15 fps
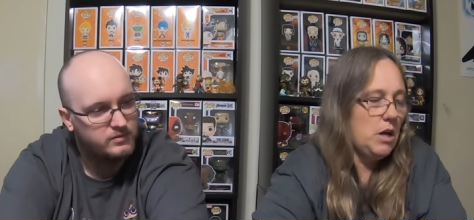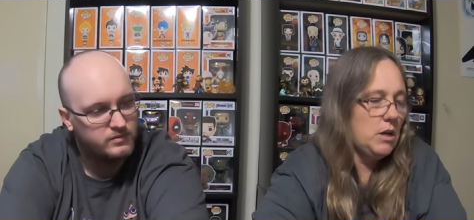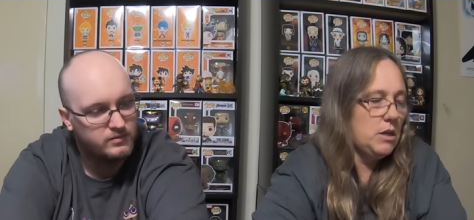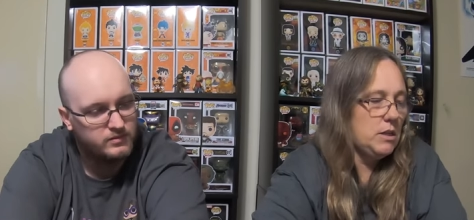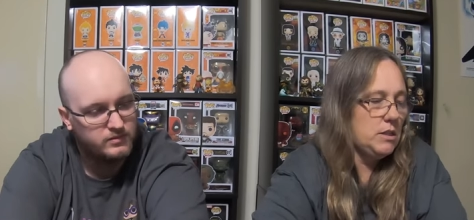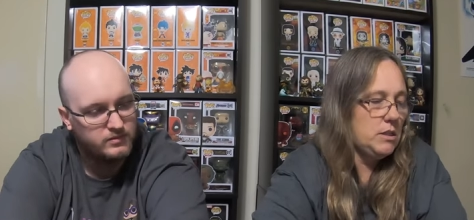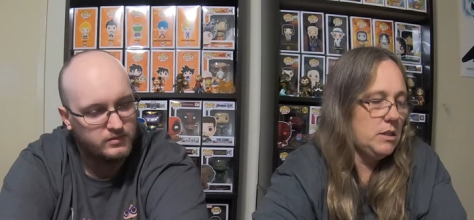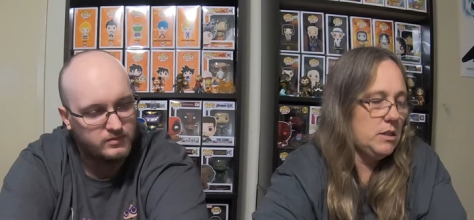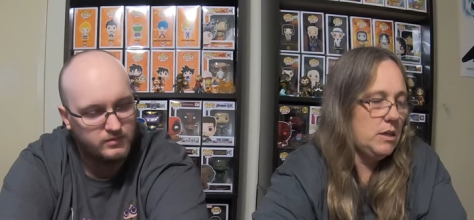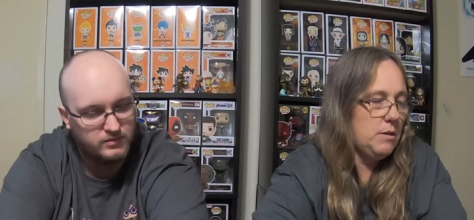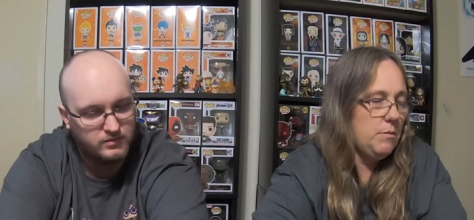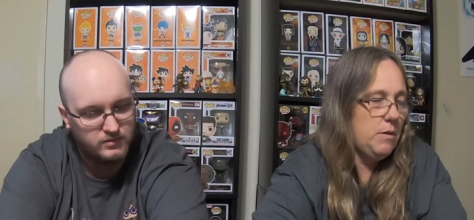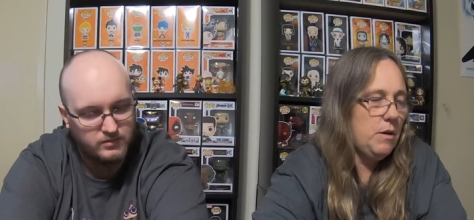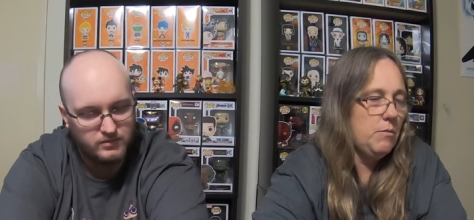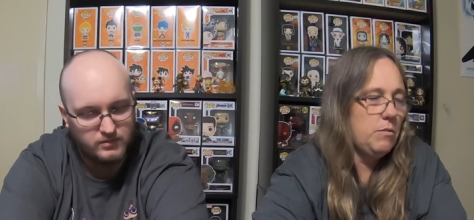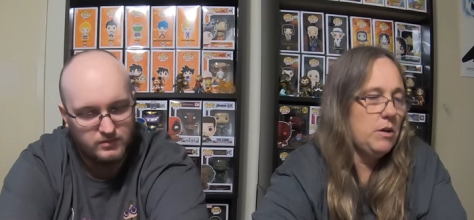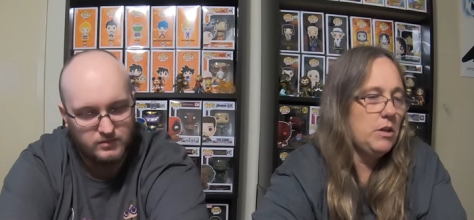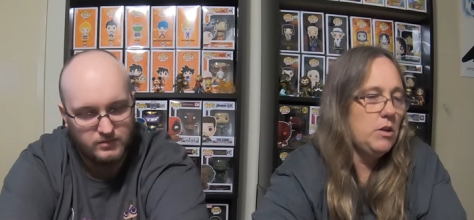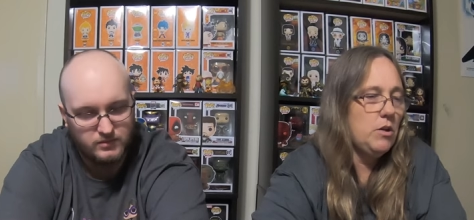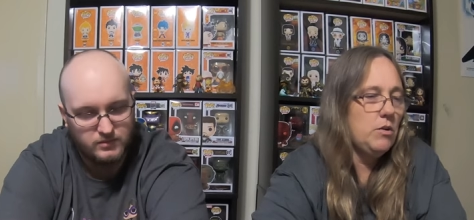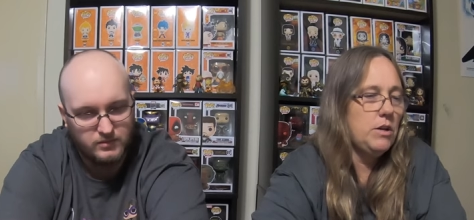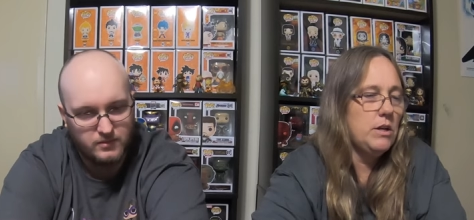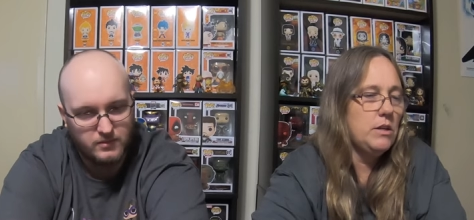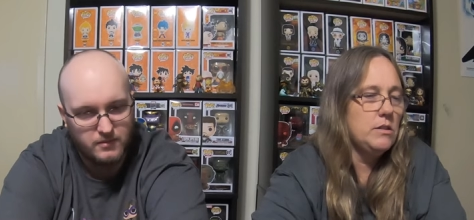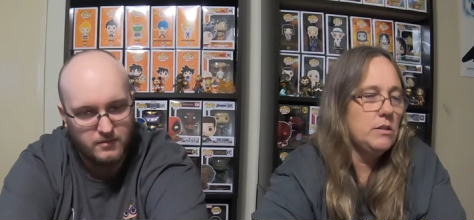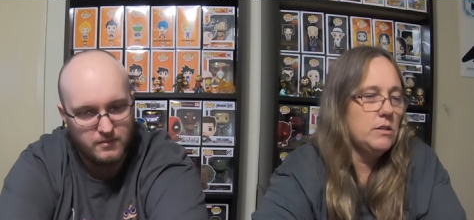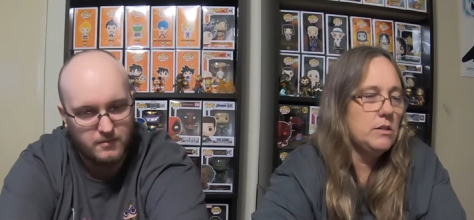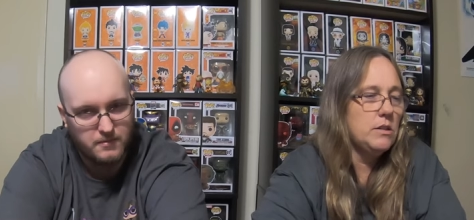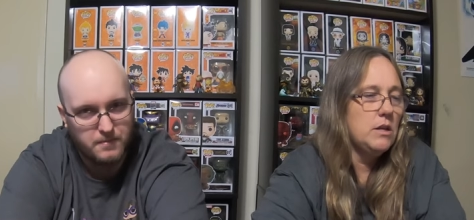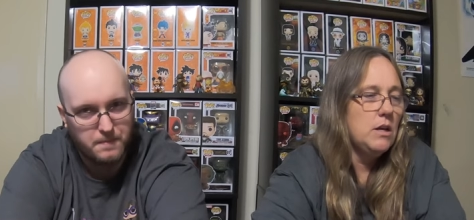Speaker 1: talking to them and we
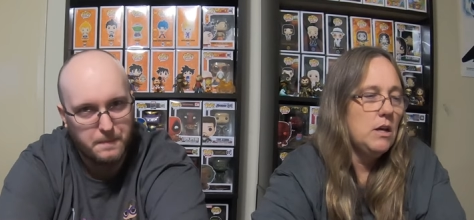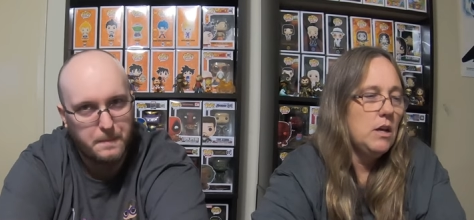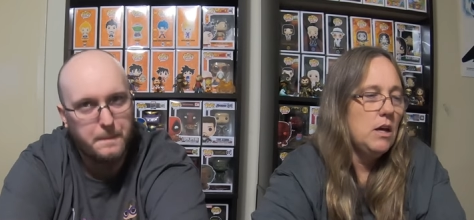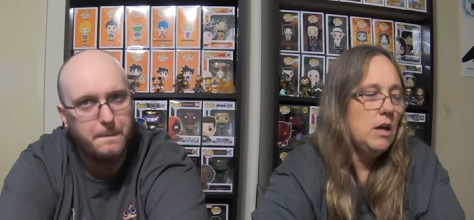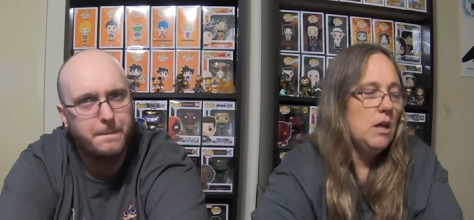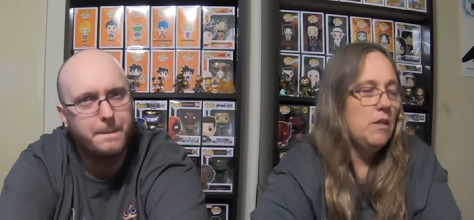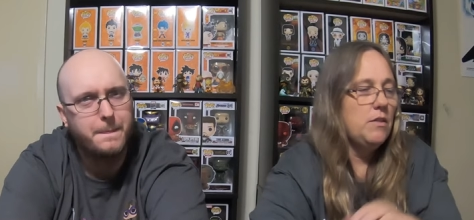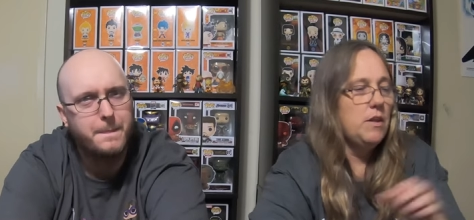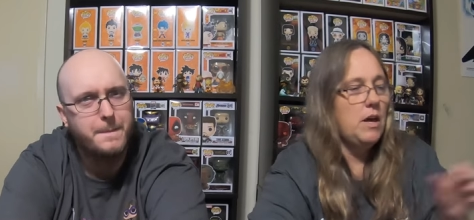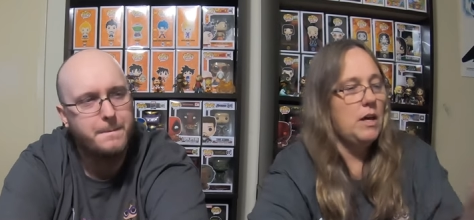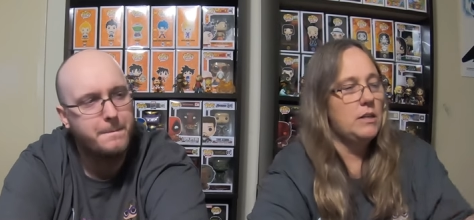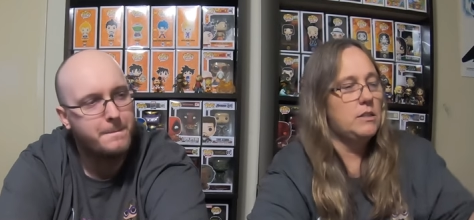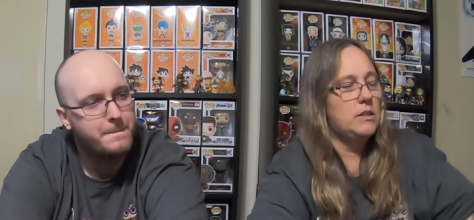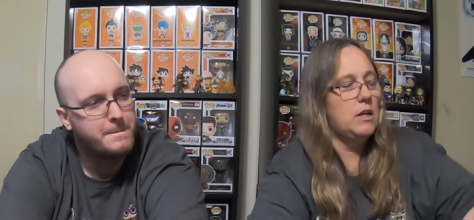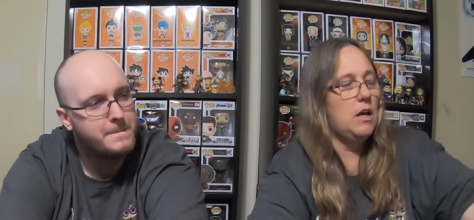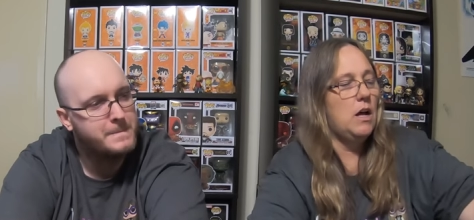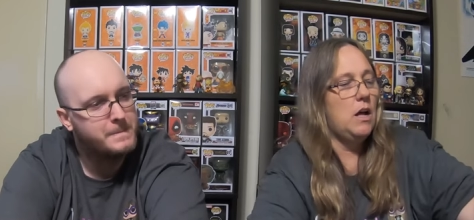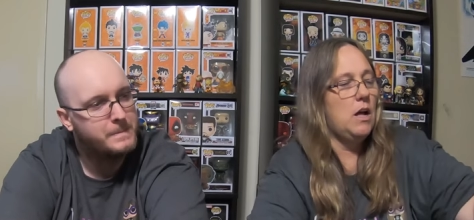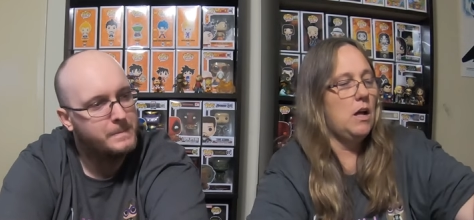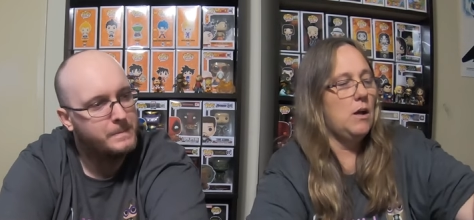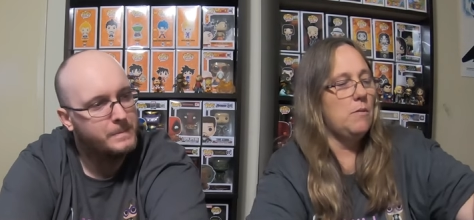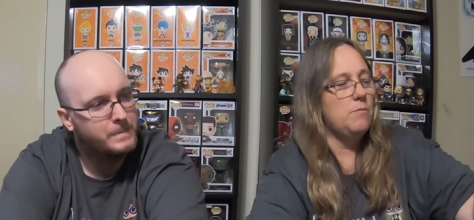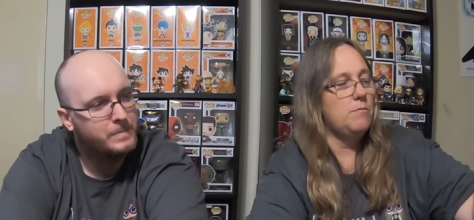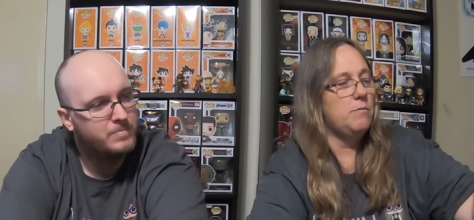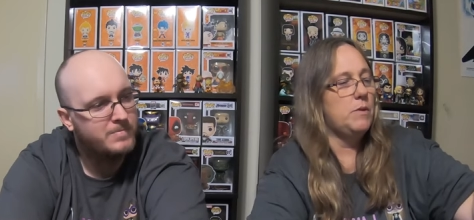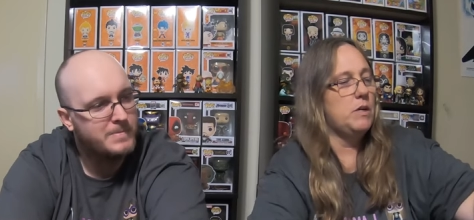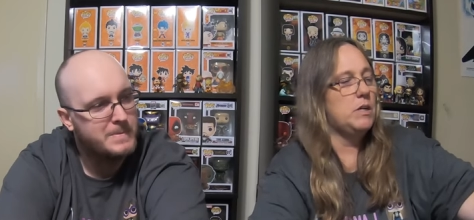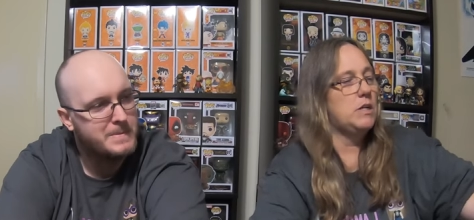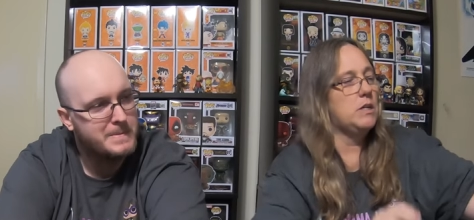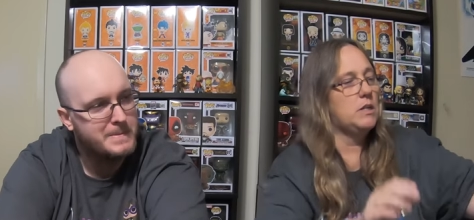noticed that um,
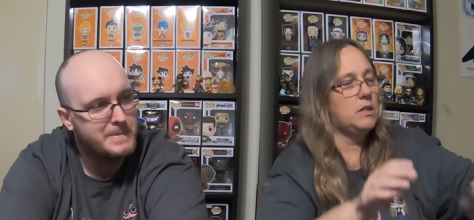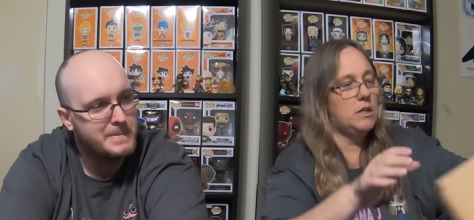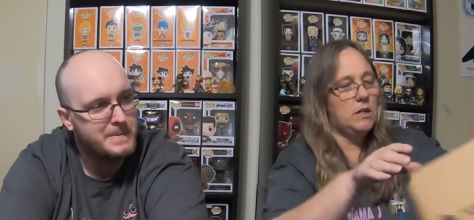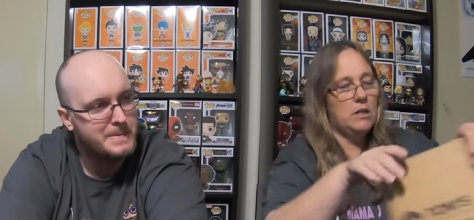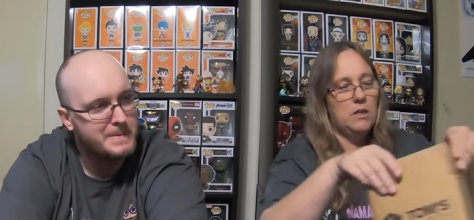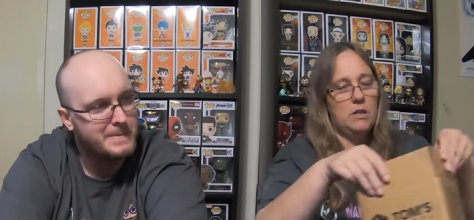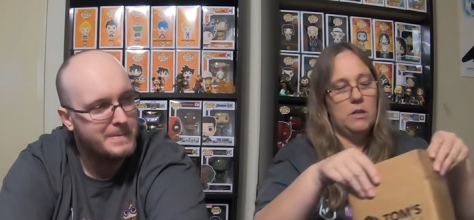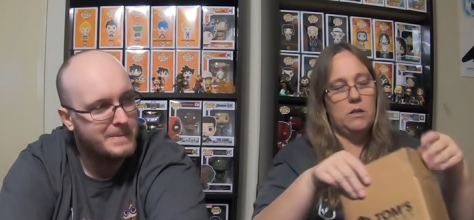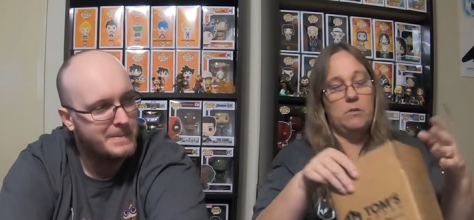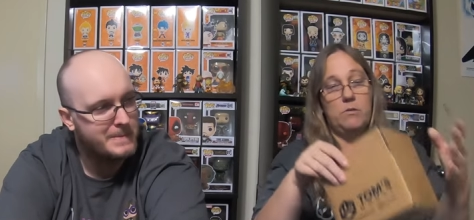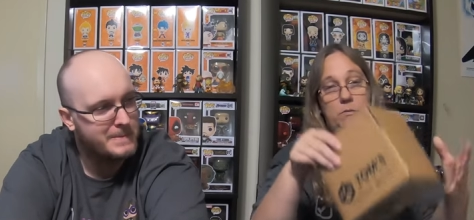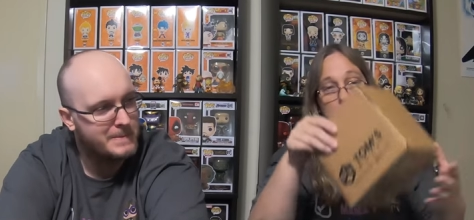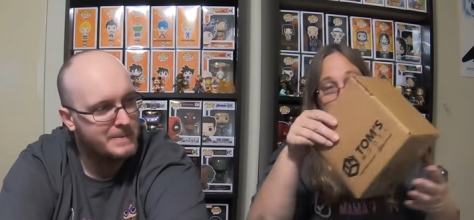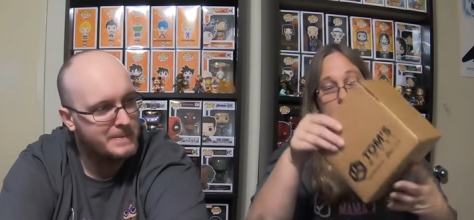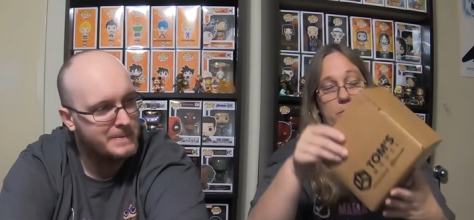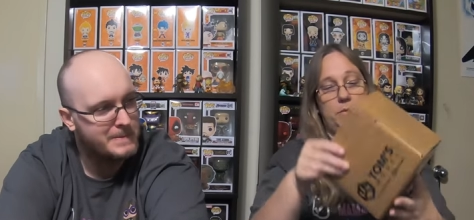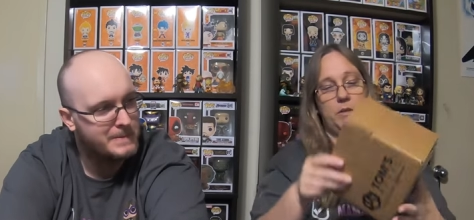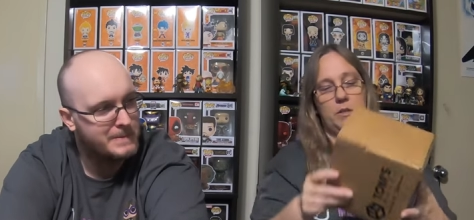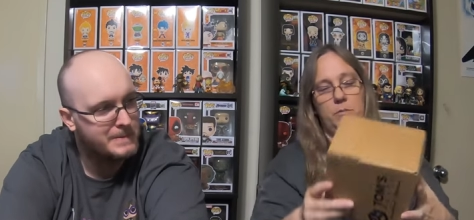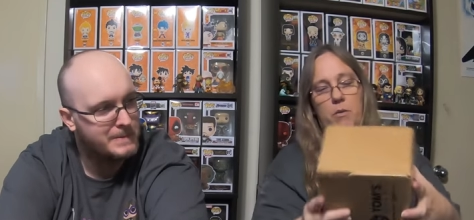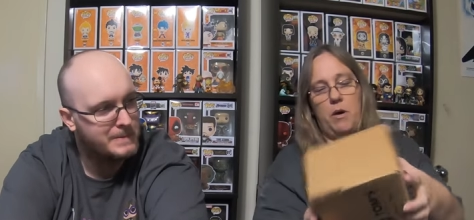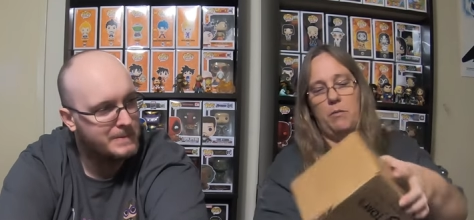we picked up this